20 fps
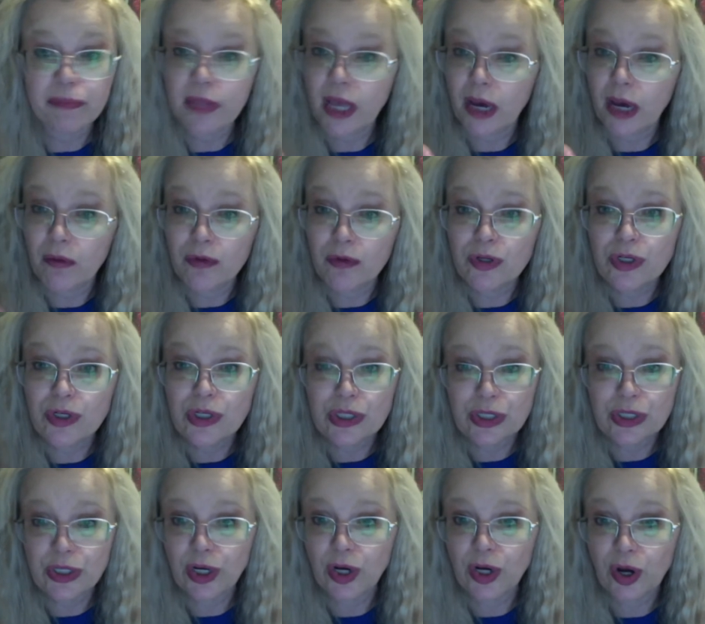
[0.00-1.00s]
I would
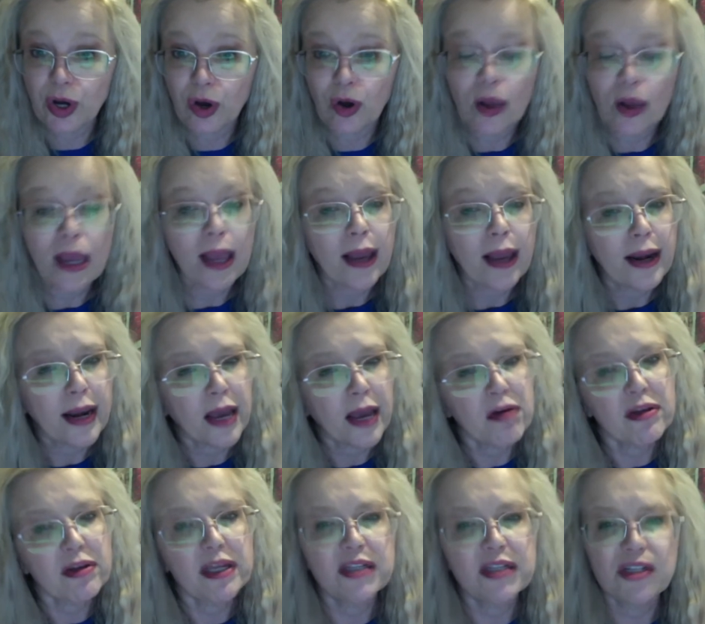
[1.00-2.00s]
just, you know,
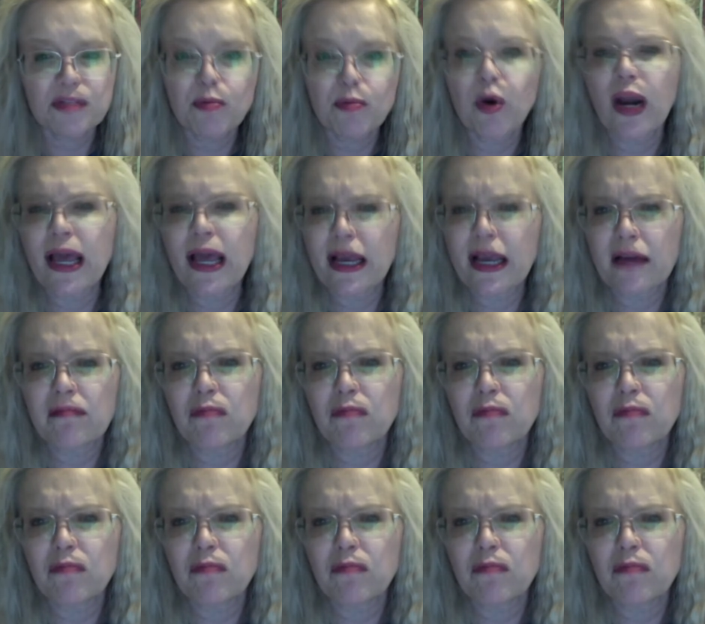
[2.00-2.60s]
nowadays it's more like